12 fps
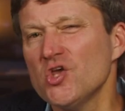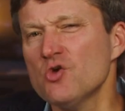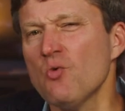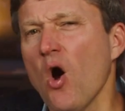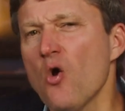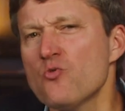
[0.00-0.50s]
You
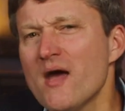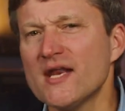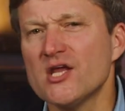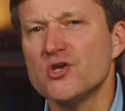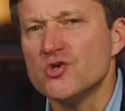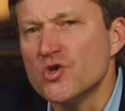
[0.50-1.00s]

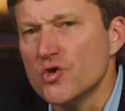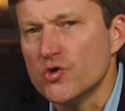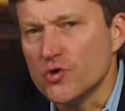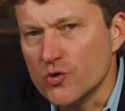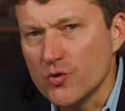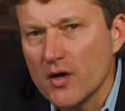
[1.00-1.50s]
already
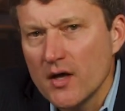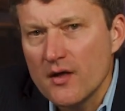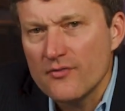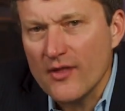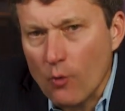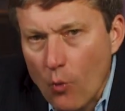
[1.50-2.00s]
knew
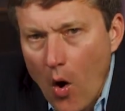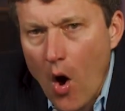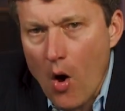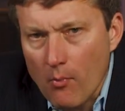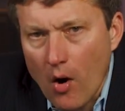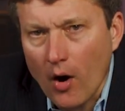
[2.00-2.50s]
that
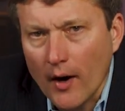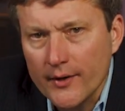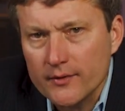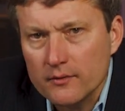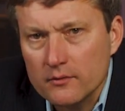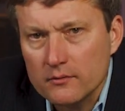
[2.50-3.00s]
Walmart
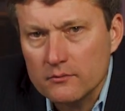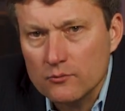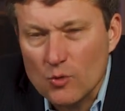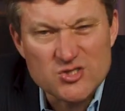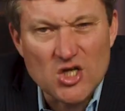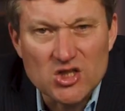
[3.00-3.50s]

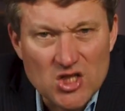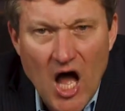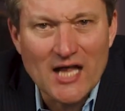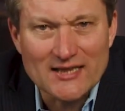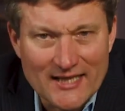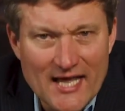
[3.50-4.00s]
was a
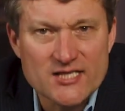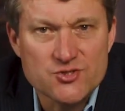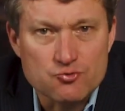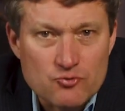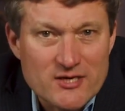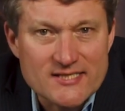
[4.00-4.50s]
lot less
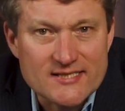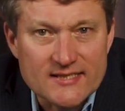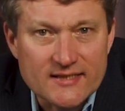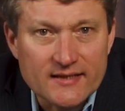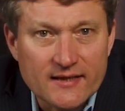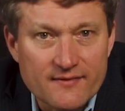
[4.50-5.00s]

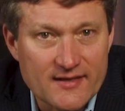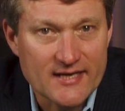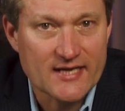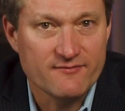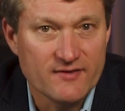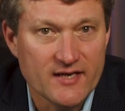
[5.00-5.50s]
risky than
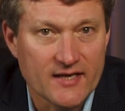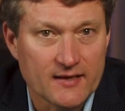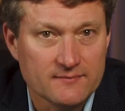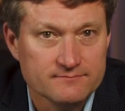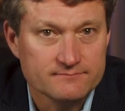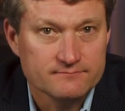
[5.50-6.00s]
NVIDIA.
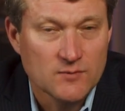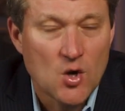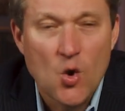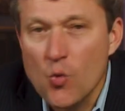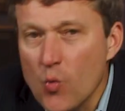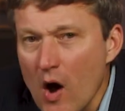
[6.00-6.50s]

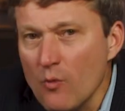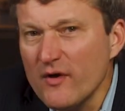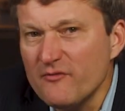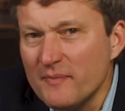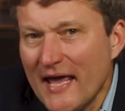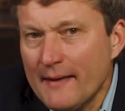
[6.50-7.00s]
What
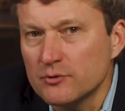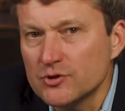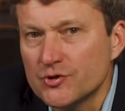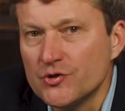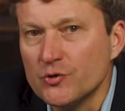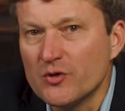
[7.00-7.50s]
we've been able to
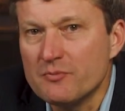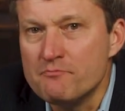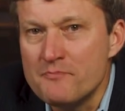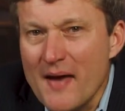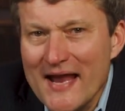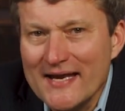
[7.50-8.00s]
do with
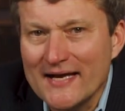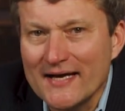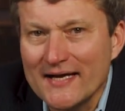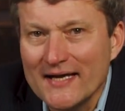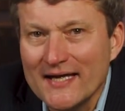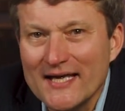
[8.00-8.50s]

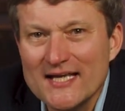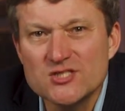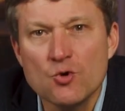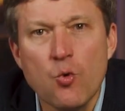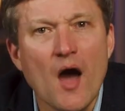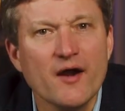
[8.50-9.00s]
beta is
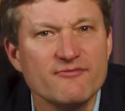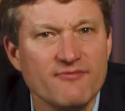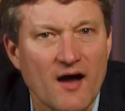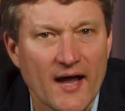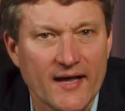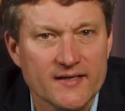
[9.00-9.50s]

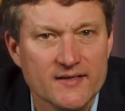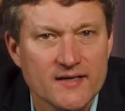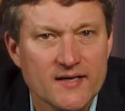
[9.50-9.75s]
quantify it